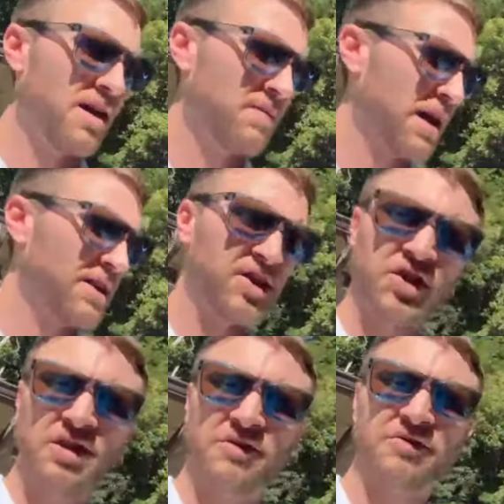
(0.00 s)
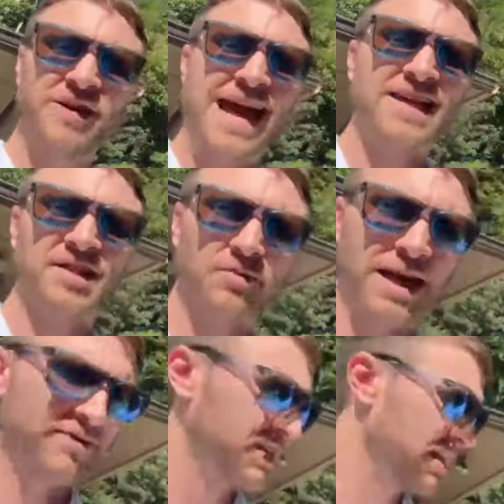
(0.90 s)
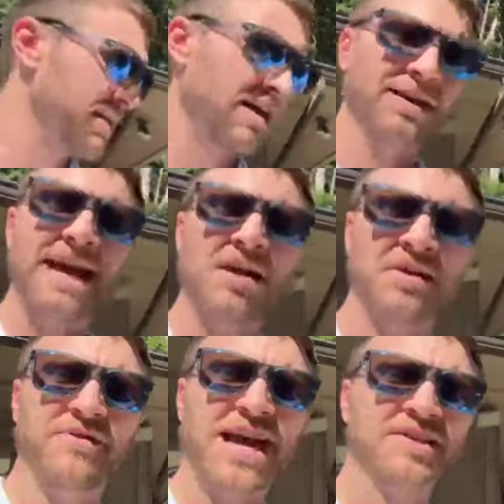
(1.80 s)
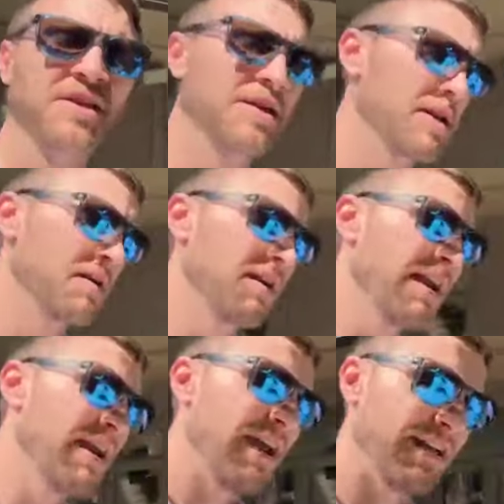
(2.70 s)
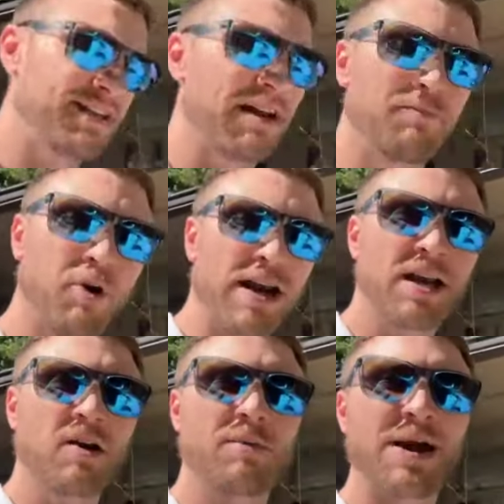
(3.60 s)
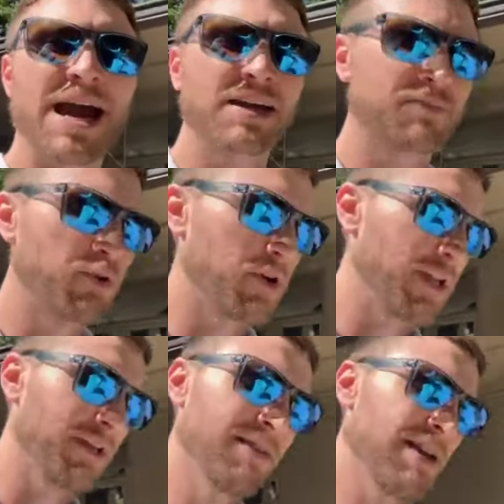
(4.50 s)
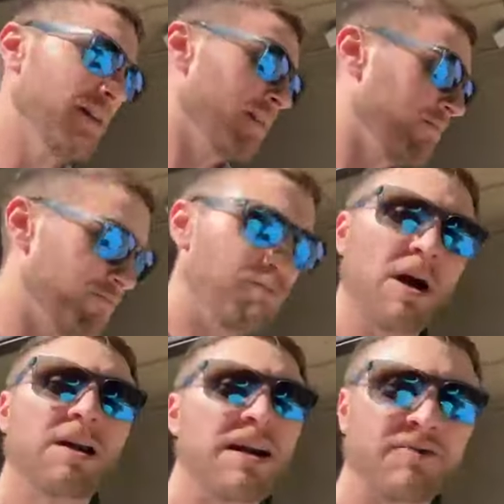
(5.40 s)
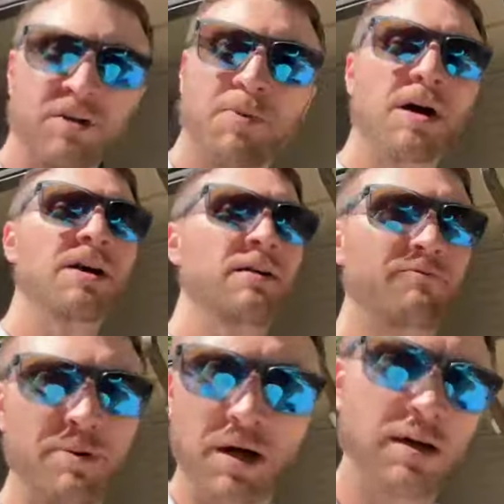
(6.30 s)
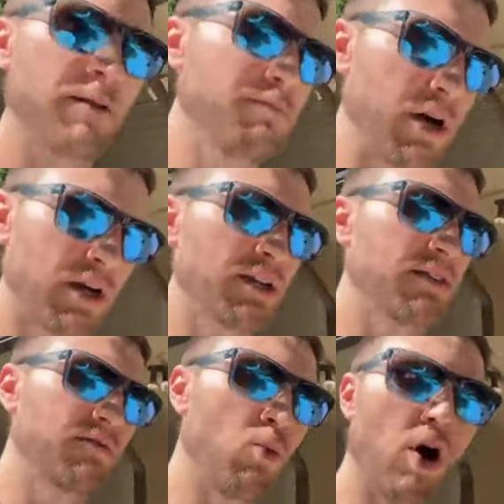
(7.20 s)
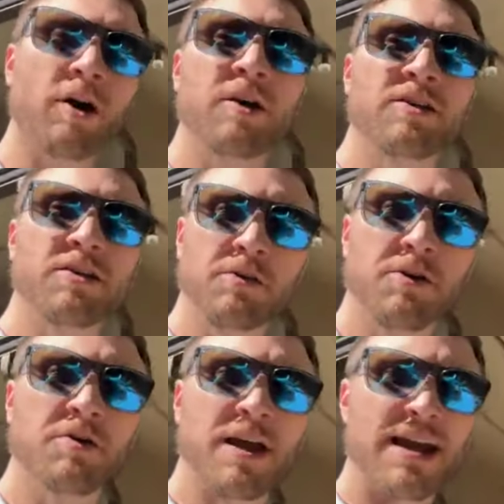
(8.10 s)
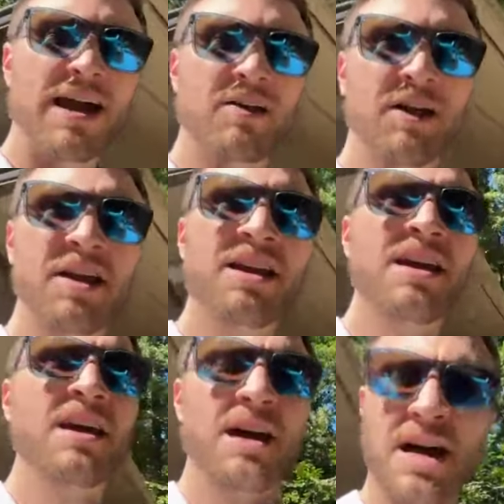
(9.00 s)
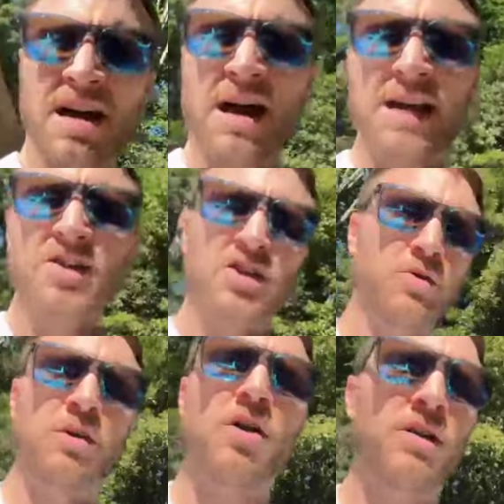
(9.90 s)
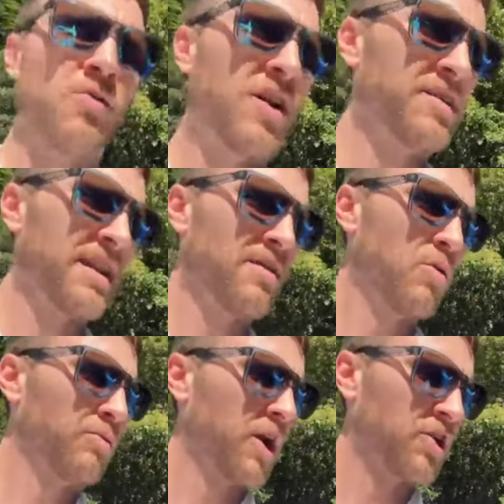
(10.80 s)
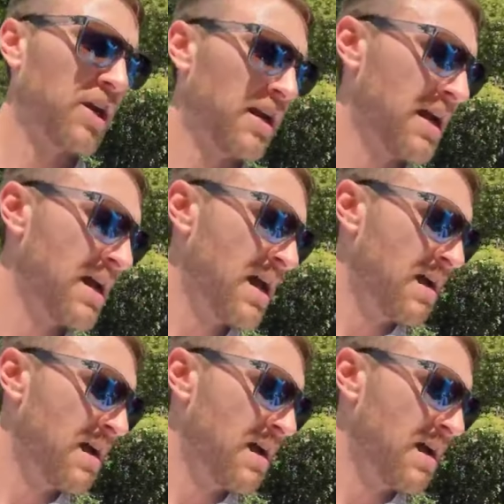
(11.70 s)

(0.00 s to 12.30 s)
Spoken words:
addition of acid. We have to get about a gallon of acid in here, and instead of breaking our backs putting bucket after bucket and buckets of water to dilute a gallon, I could just do it all at once and then we'll brush it.